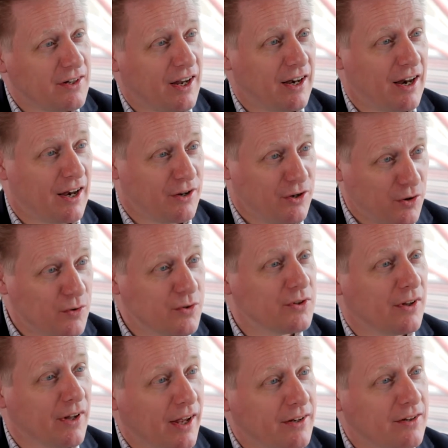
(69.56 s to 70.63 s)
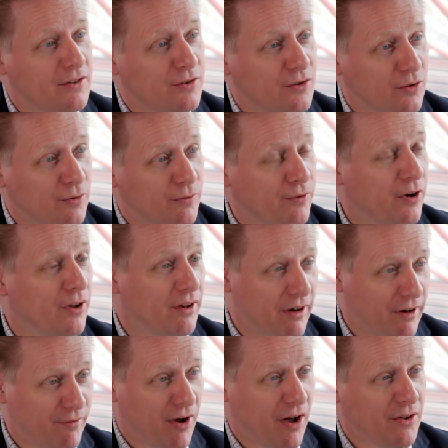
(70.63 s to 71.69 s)
and using that to further
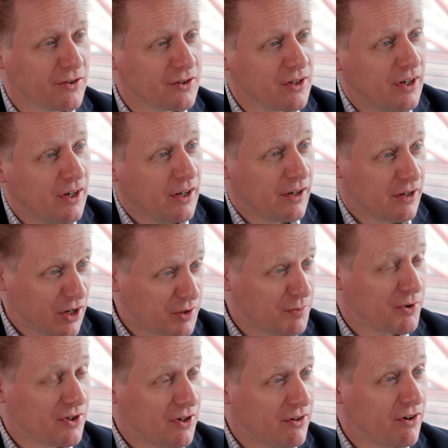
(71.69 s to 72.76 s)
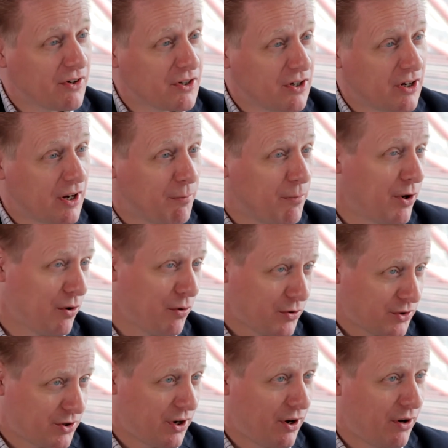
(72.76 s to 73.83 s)
advance customer centricity, but
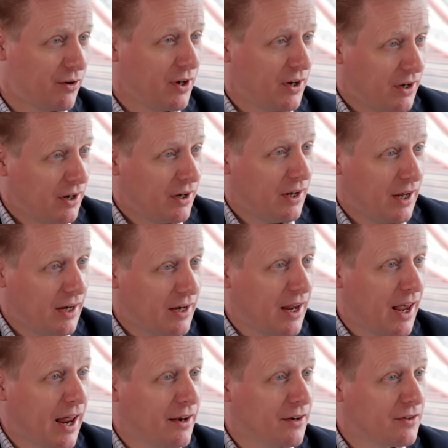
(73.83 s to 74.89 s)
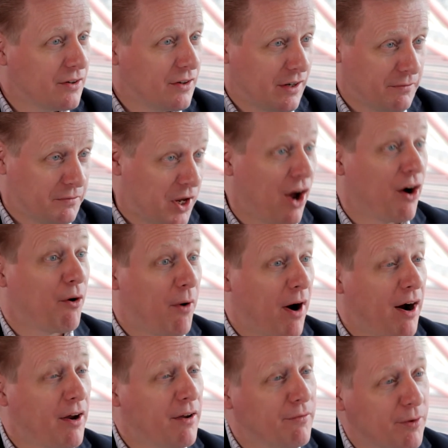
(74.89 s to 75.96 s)
also in the end the
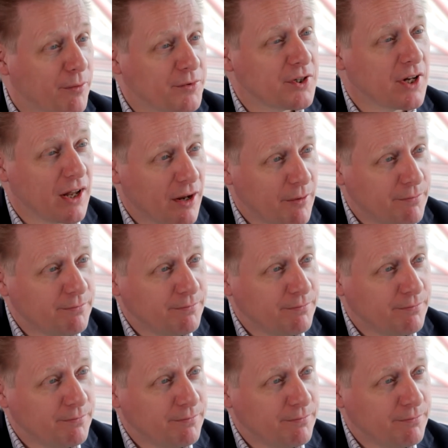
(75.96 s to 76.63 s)
ROI from CLM.